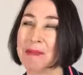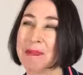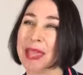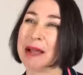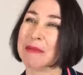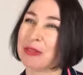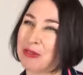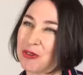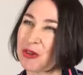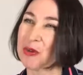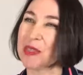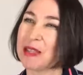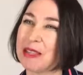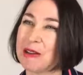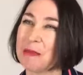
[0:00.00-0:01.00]
be able to do
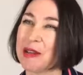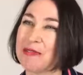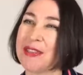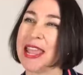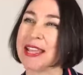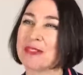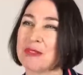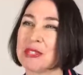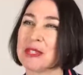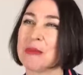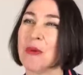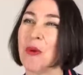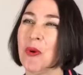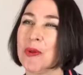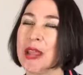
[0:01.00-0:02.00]
with a little bit of extra
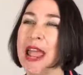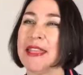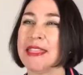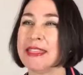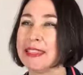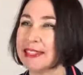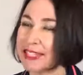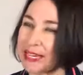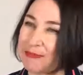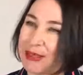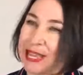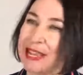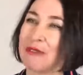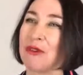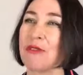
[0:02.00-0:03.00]
support, and then the
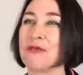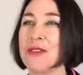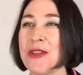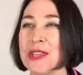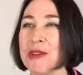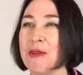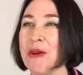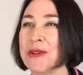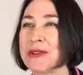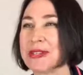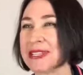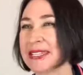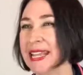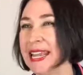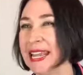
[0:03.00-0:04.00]
GP can refer you on to
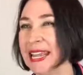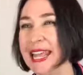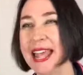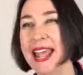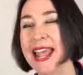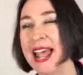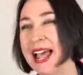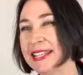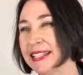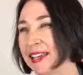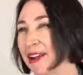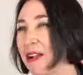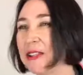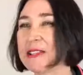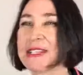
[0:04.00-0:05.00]
see a
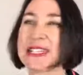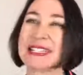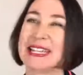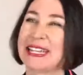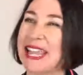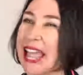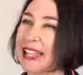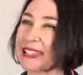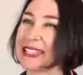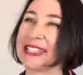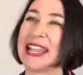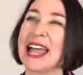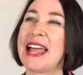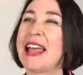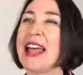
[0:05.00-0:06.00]
psychologist, a
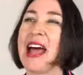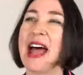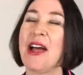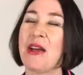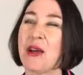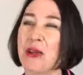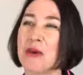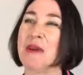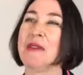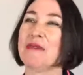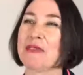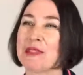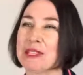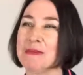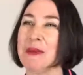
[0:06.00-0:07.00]
counsellor,
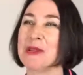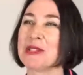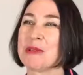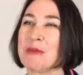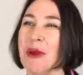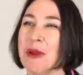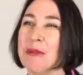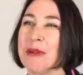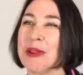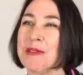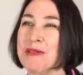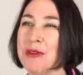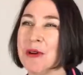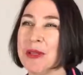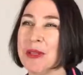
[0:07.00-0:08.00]
whoever is most appropriate for